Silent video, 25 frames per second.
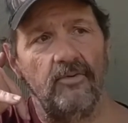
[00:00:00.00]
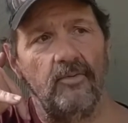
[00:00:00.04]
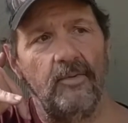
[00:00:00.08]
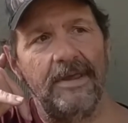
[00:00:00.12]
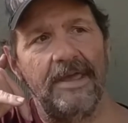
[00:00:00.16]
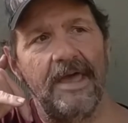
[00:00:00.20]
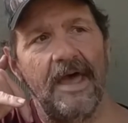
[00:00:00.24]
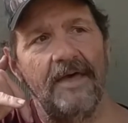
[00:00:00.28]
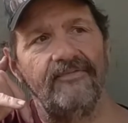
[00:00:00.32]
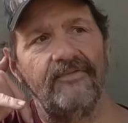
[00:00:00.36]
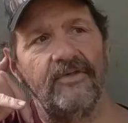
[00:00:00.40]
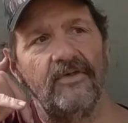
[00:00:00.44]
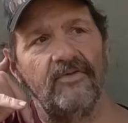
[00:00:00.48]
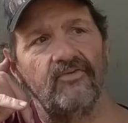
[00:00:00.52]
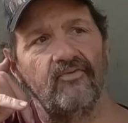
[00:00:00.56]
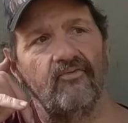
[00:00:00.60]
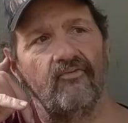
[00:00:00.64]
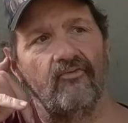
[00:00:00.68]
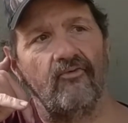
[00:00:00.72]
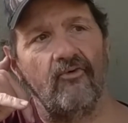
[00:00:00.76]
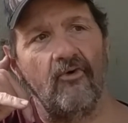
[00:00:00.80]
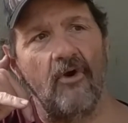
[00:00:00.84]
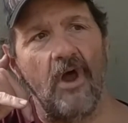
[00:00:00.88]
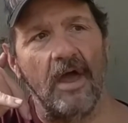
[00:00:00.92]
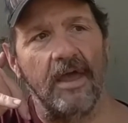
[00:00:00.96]
We got this
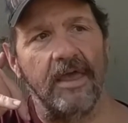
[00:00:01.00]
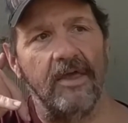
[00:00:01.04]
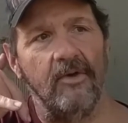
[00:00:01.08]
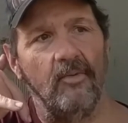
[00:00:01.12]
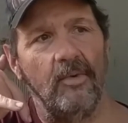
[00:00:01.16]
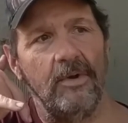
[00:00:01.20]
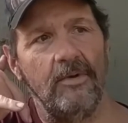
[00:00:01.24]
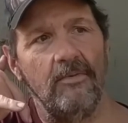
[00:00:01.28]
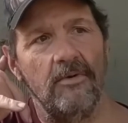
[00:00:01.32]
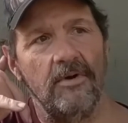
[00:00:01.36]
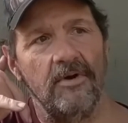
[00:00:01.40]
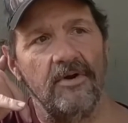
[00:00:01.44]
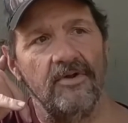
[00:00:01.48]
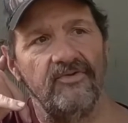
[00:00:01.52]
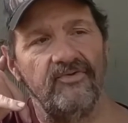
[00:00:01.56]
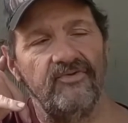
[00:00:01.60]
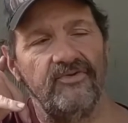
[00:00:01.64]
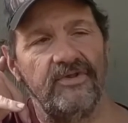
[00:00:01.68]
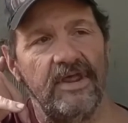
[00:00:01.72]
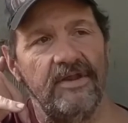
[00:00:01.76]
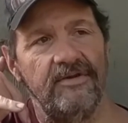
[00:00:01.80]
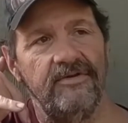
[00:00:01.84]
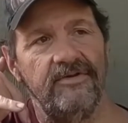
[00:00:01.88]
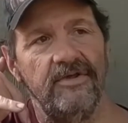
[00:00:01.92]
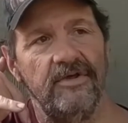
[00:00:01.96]
rocket we want to
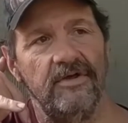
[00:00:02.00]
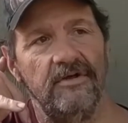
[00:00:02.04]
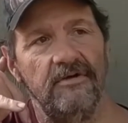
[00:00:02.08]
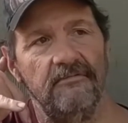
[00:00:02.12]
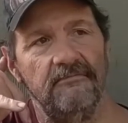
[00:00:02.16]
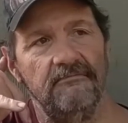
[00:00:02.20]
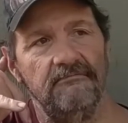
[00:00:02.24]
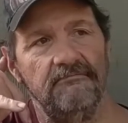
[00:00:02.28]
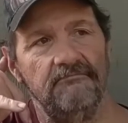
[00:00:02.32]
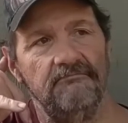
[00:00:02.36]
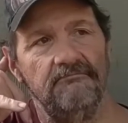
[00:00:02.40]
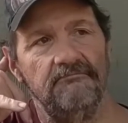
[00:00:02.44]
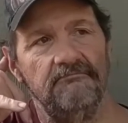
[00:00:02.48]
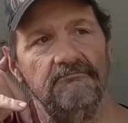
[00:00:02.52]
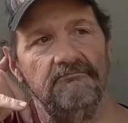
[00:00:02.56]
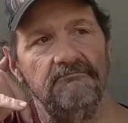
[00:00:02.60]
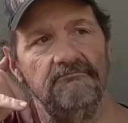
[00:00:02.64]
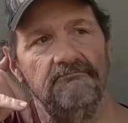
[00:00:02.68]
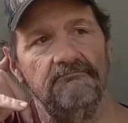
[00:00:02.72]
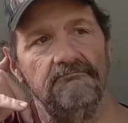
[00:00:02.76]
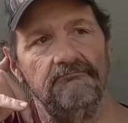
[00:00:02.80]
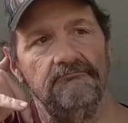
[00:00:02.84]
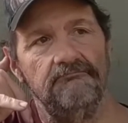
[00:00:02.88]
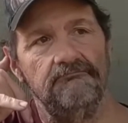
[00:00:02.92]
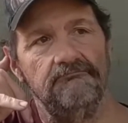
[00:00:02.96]
send to
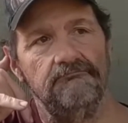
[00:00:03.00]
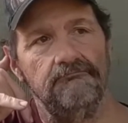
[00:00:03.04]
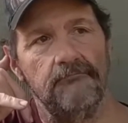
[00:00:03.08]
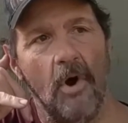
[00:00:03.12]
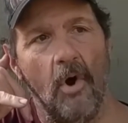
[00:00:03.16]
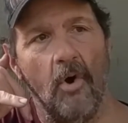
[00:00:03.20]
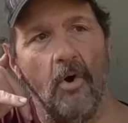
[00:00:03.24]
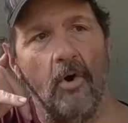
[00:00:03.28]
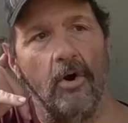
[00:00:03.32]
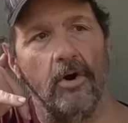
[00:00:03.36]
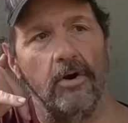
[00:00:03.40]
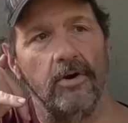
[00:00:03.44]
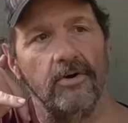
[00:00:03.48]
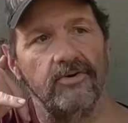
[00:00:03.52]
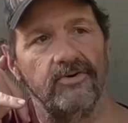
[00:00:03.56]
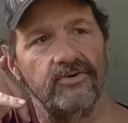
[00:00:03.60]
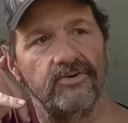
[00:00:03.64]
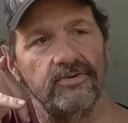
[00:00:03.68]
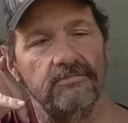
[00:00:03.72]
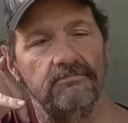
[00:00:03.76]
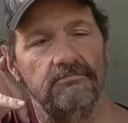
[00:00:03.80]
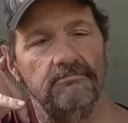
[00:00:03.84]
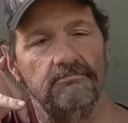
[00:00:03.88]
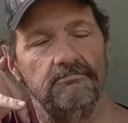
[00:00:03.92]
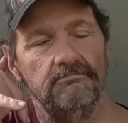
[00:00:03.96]

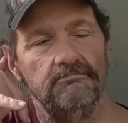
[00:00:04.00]
Mars.